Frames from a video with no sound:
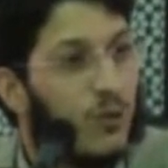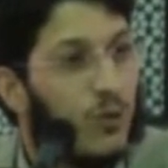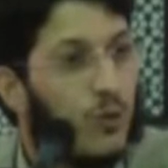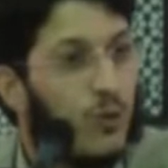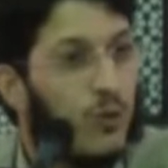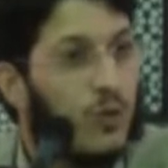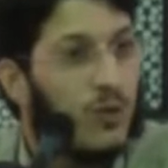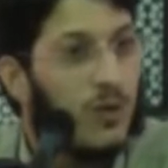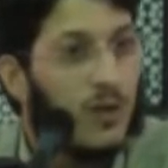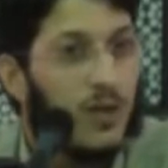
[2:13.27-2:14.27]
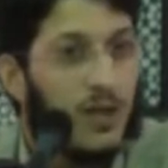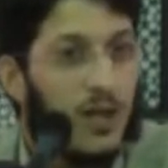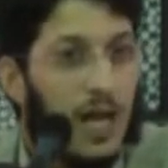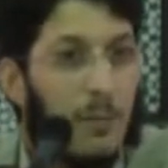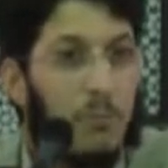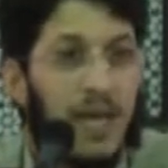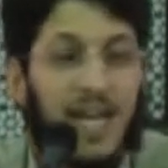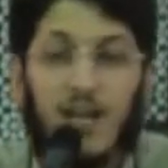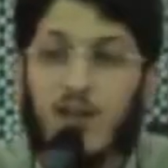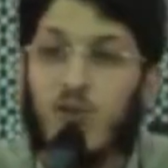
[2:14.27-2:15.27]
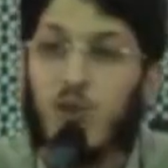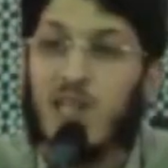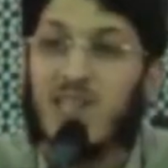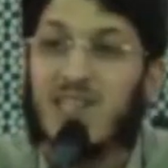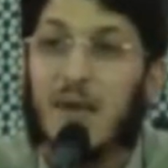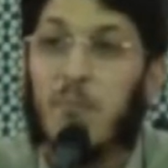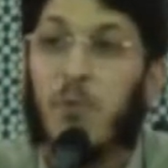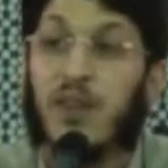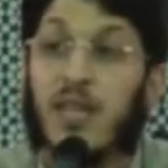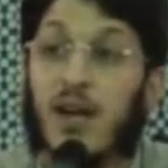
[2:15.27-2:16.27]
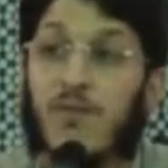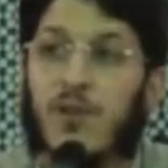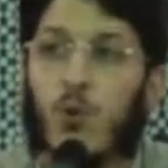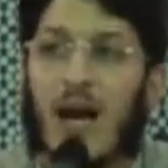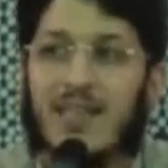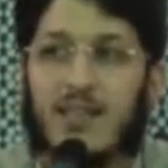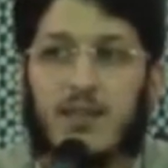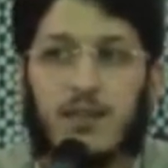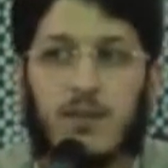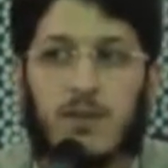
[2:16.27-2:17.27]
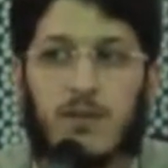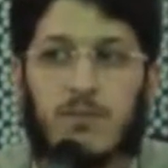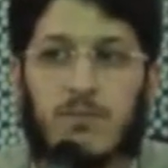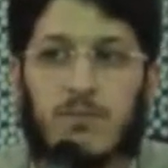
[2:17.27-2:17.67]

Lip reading: to appeal to the sympathy of the West.